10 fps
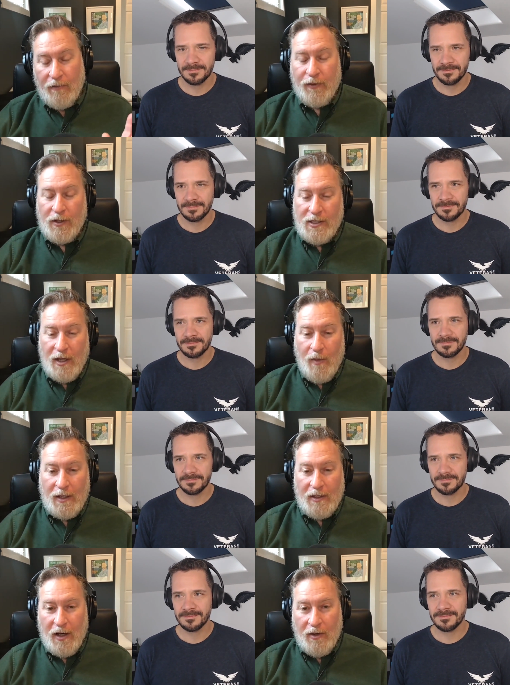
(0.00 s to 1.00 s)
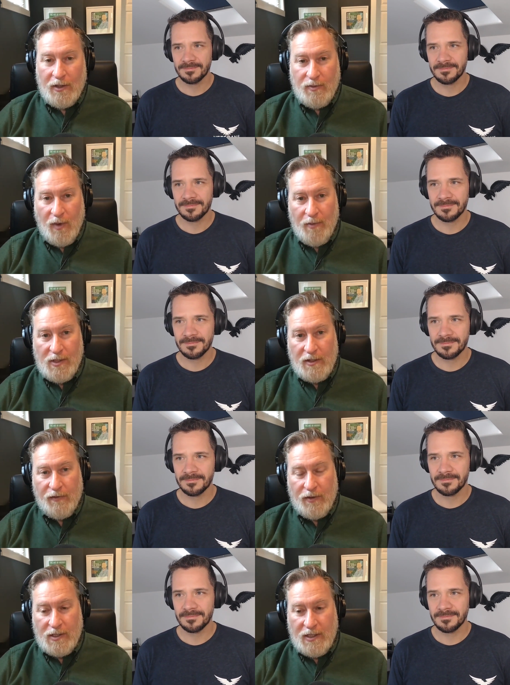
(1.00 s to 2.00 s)
Speaker 1: first, I want to know is when was the
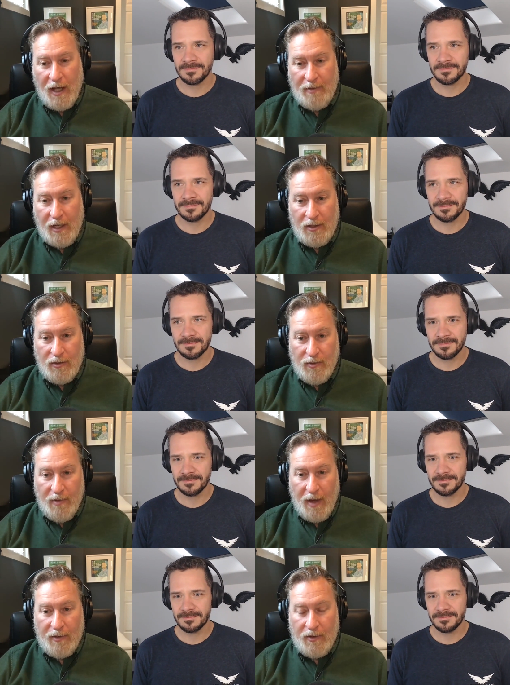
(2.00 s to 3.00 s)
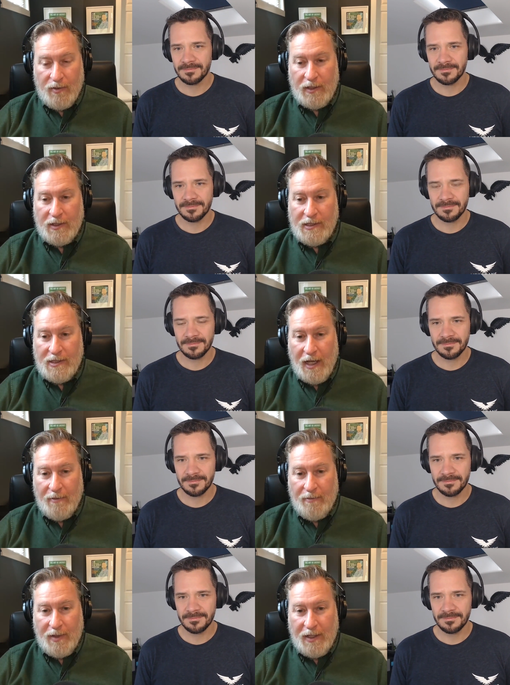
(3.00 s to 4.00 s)
first time that you remember real
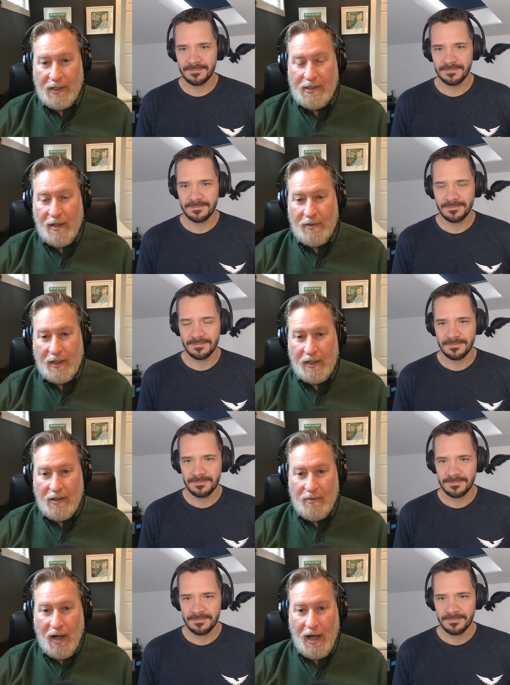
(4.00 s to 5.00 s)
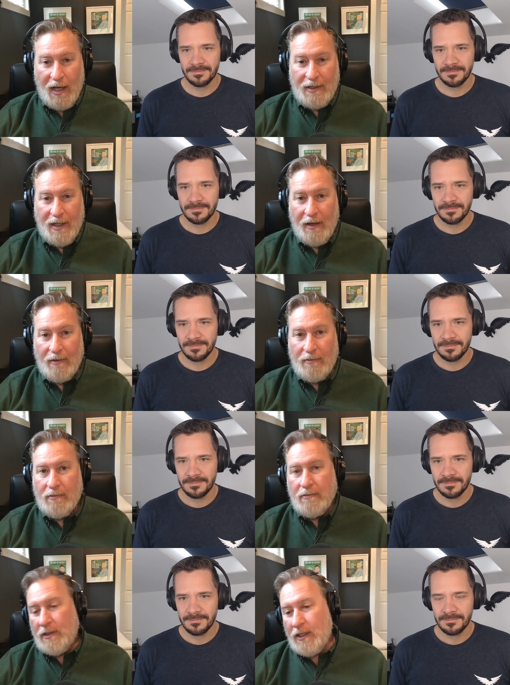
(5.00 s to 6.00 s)
estate being something in your mind that
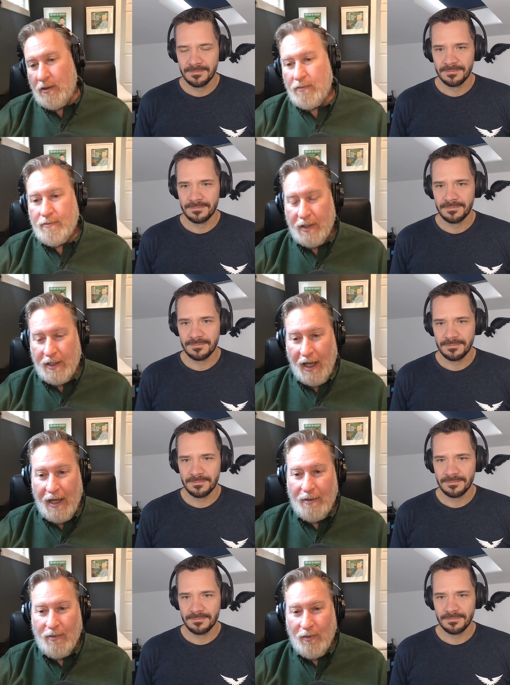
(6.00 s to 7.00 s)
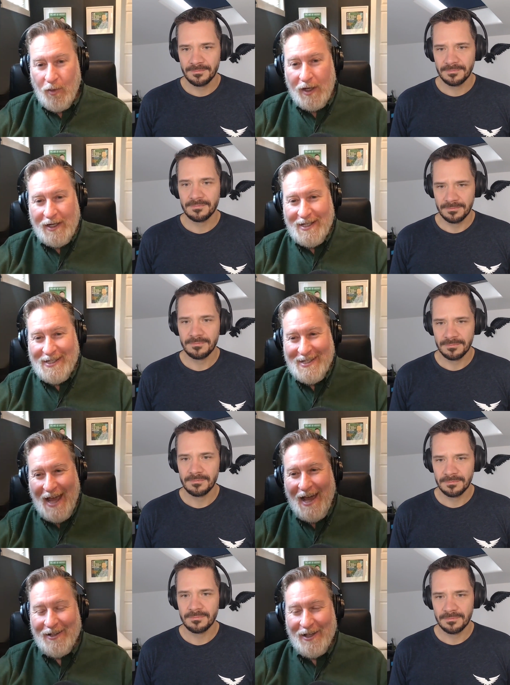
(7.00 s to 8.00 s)
you know became what it is
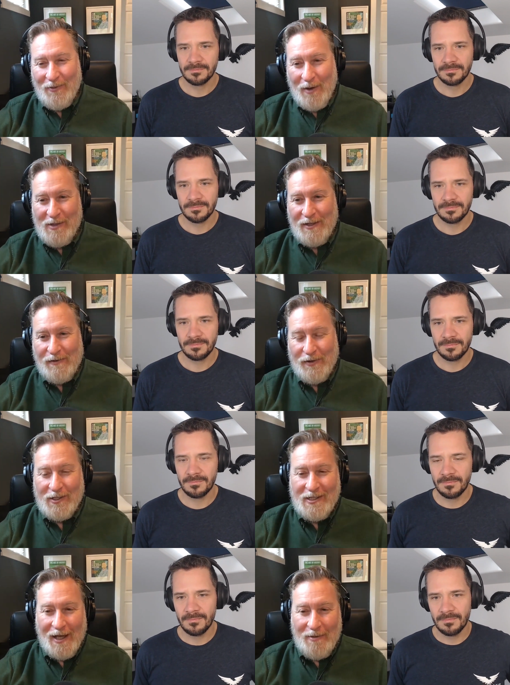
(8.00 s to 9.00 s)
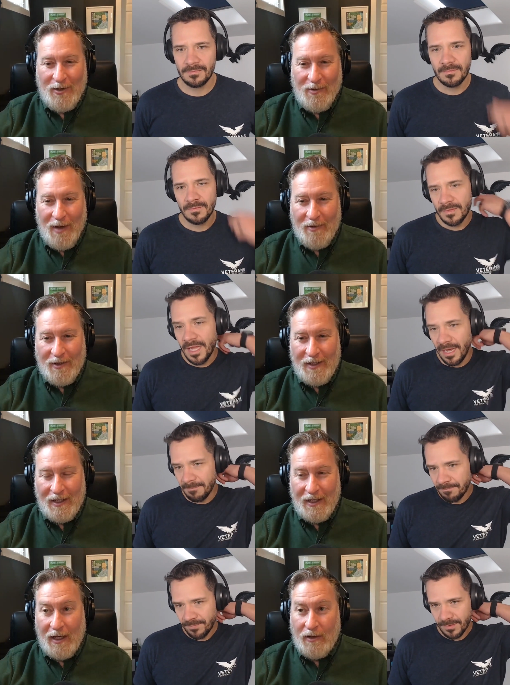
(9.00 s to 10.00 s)
now? Like when was the first time you remember yeah.
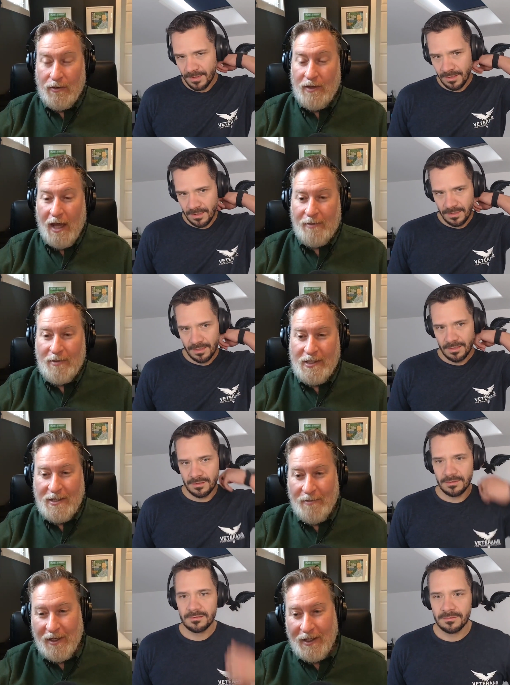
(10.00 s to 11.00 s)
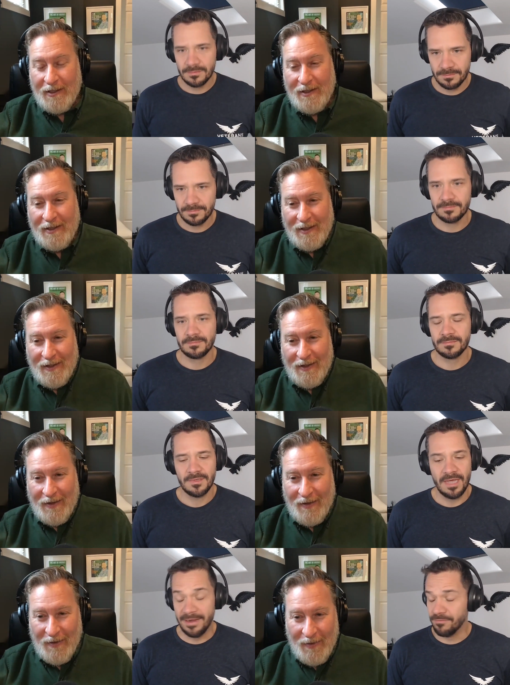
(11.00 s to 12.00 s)
thinking like, "Ooh, that could be something"?
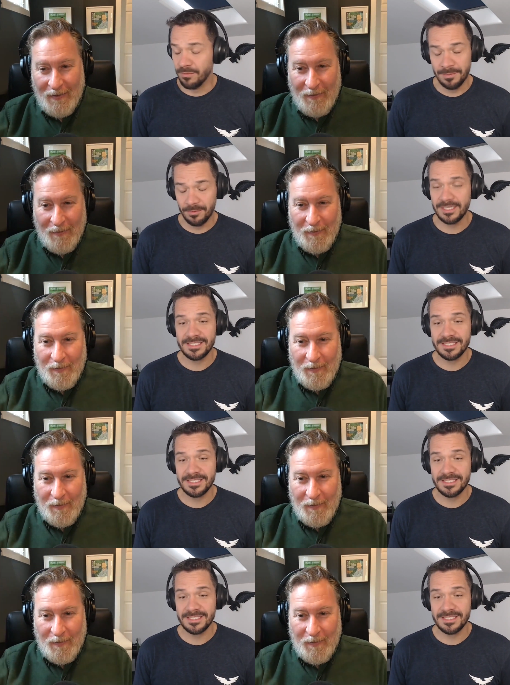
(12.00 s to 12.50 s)
I
Speaker 2: remember